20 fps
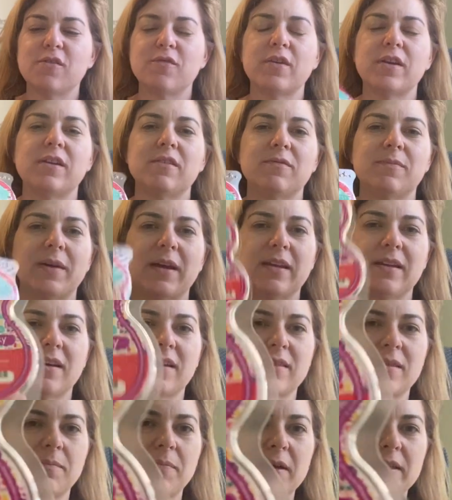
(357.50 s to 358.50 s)
friend of mine
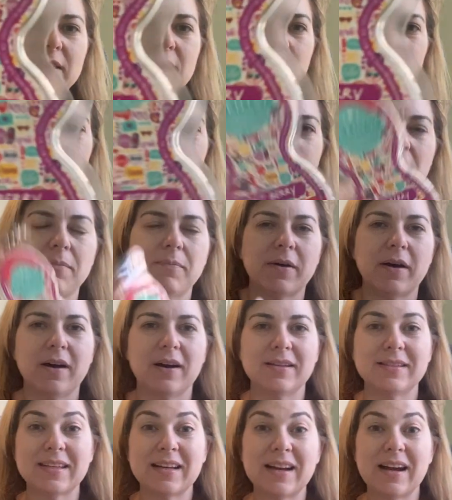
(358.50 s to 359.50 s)
got the Best Berry
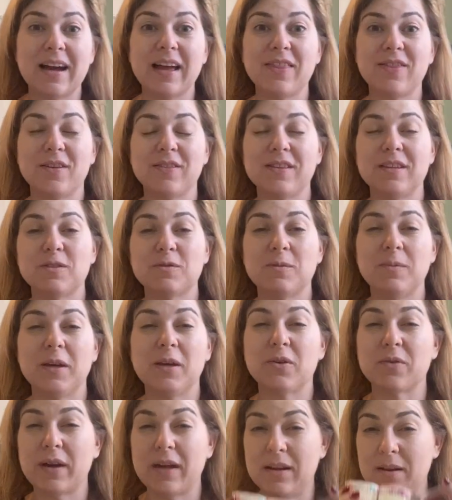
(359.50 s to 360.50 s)
pods, and I thought these would be
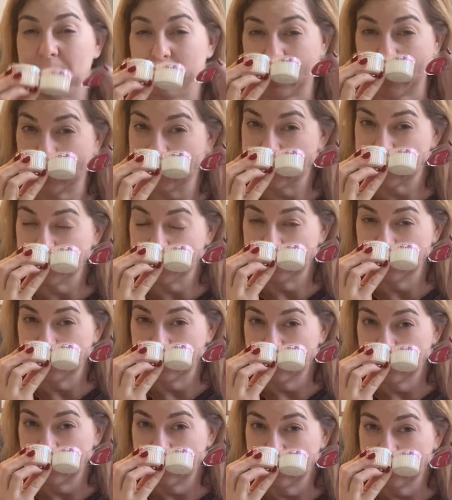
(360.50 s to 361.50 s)
great in pods.
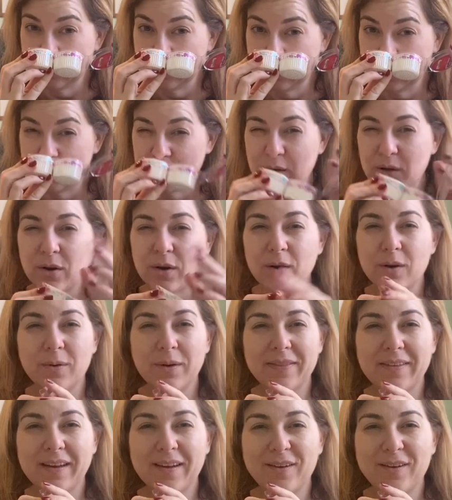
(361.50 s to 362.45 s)
Oh, and they